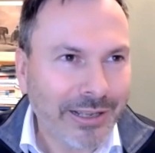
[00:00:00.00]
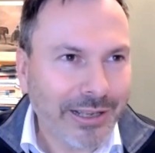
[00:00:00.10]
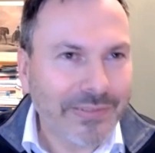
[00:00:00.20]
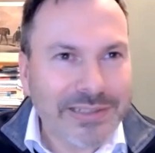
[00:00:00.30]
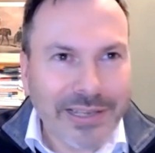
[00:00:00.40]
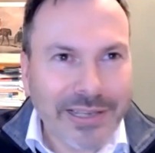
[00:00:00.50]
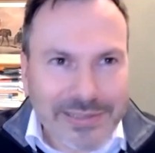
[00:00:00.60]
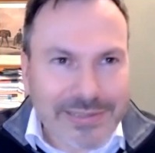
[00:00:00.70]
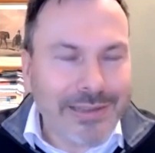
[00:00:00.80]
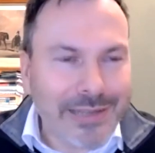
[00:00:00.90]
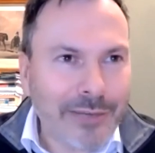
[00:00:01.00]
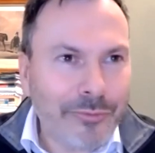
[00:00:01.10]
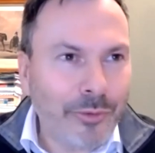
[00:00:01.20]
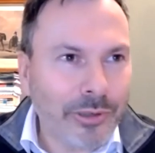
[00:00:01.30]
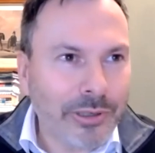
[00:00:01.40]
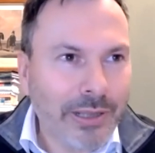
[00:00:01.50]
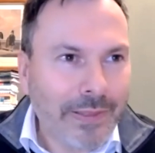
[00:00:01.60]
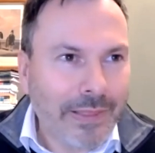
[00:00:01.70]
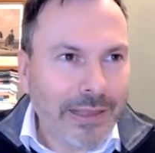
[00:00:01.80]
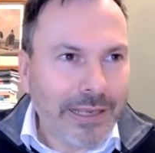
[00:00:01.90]
And the tendency, therefore,
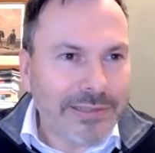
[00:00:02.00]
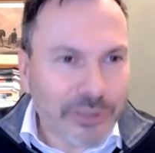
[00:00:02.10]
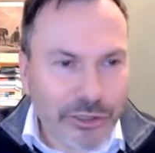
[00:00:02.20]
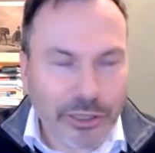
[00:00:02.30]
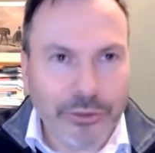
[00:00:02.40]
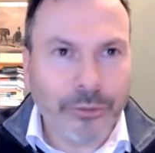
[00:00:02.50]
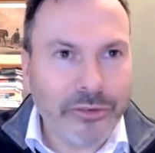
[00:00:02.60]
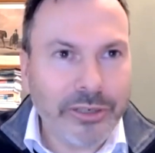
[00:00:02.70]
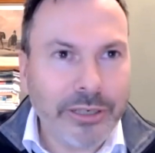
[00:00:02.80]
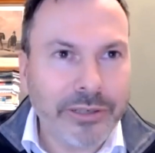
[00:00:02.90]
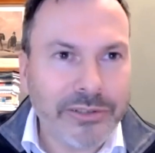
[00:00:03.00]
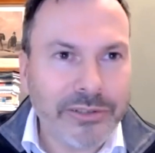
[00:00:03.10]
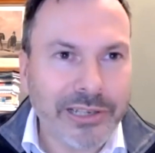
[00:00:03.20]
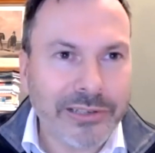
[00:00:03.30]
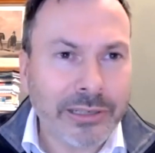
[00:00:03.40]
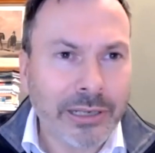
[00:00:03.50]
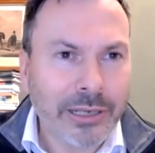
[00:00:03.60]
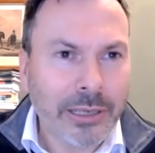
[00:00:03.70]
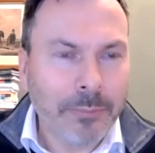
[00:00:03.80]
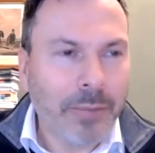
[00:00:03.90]
is to show your seriousness
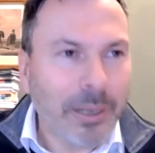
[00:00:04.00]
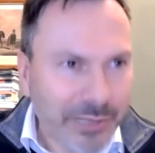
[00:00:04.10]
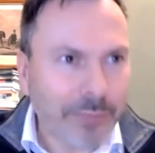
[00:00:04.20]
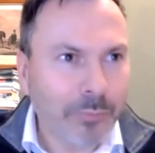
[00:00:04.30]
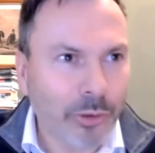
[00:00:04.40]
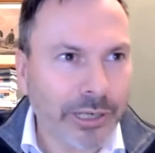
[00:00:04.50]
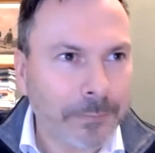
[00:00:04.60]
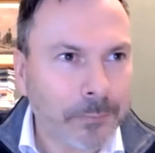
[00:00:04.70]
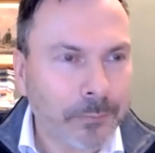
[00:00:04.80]
by being boring,